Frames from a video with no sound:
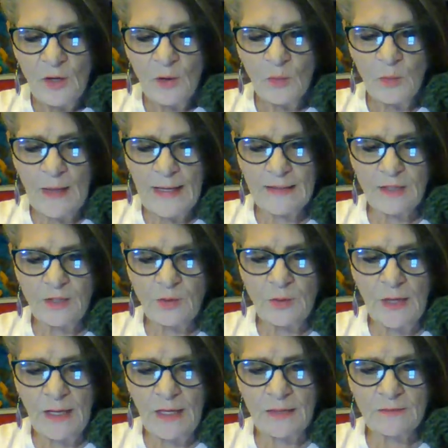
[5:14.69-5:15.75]
"Why do you
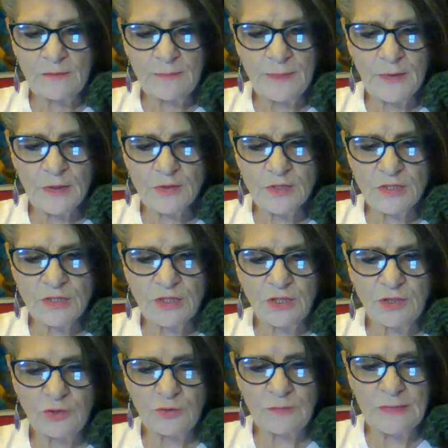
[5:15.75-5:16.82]
hunt and
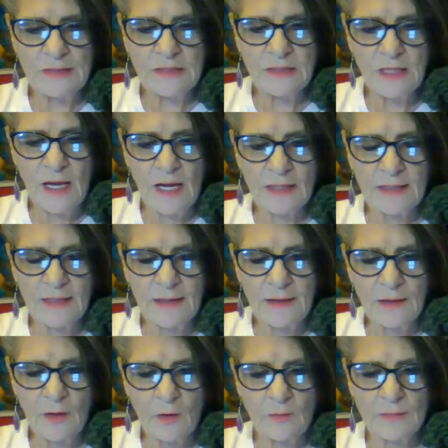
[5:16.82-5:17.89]
persecute me? God
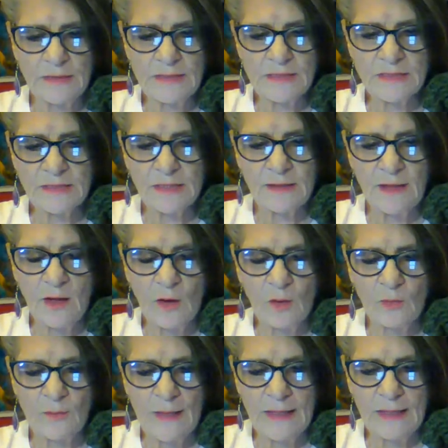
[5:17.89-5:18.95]
help me," said the
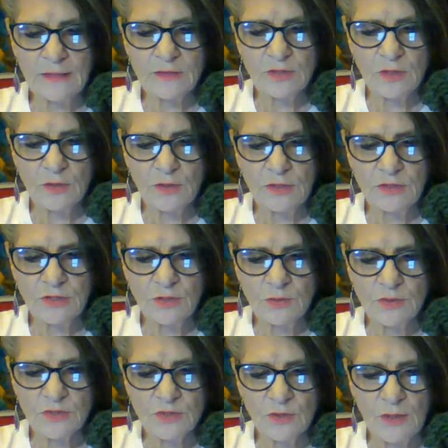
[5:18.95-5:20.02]
old man, turning to
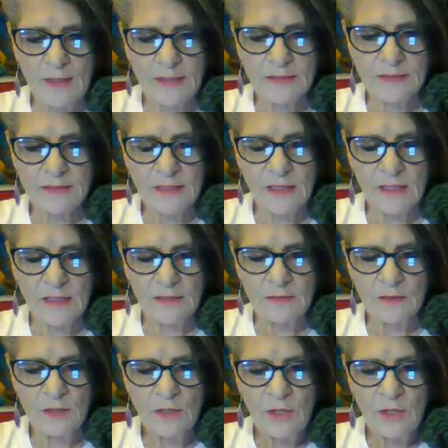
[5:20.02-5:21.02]
his grandson.